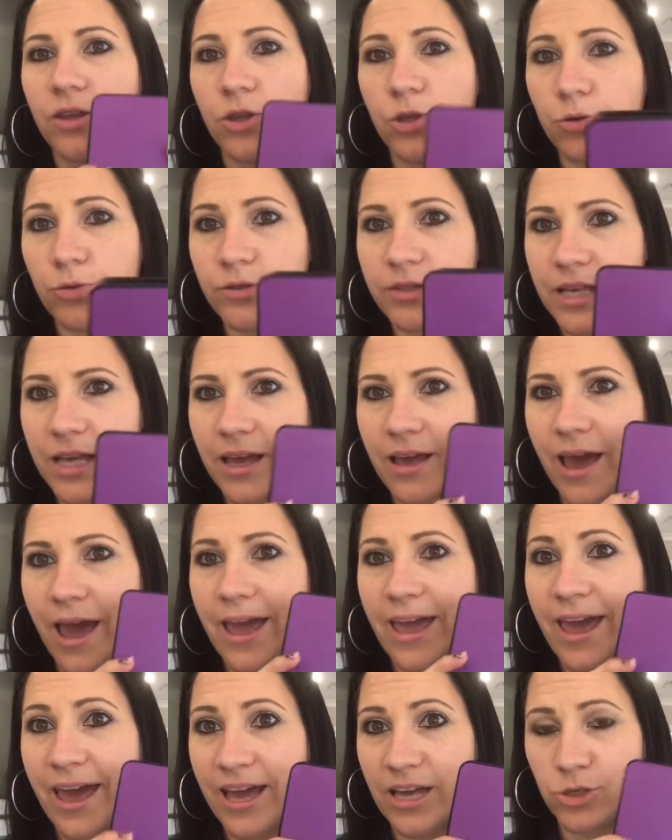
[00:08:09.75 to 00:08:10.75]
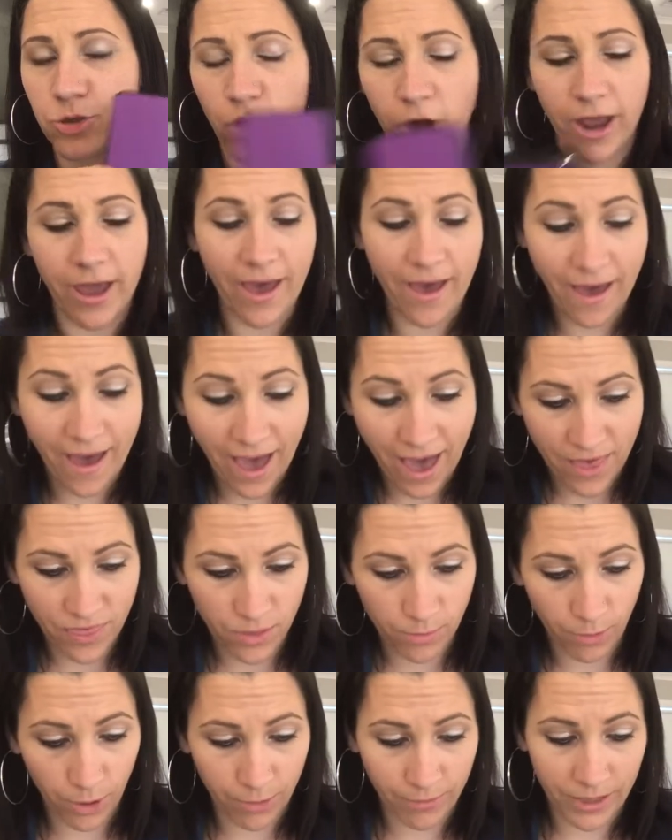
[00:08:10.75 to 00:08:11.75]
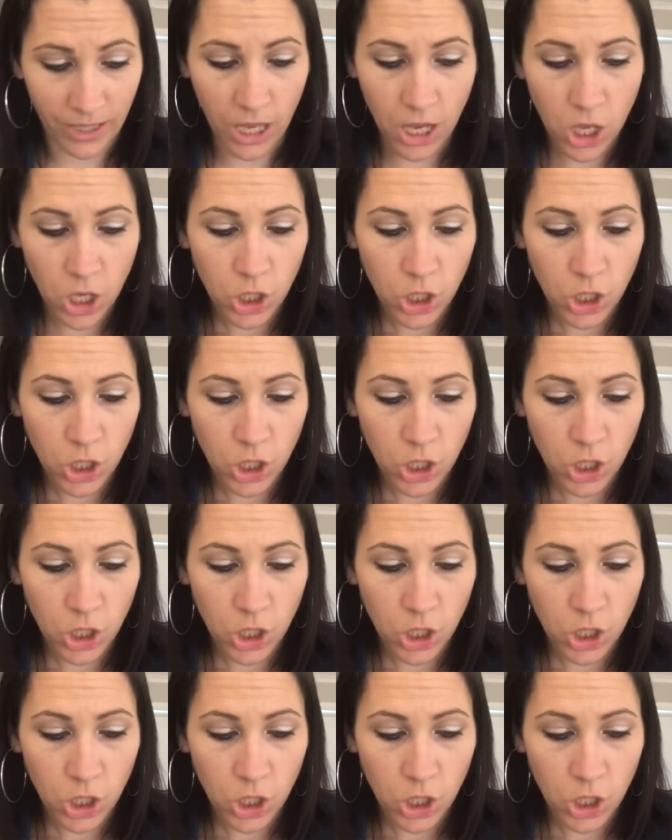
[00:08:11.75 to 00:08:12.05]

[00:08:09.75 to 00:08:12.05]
using a hairdryer at the moment.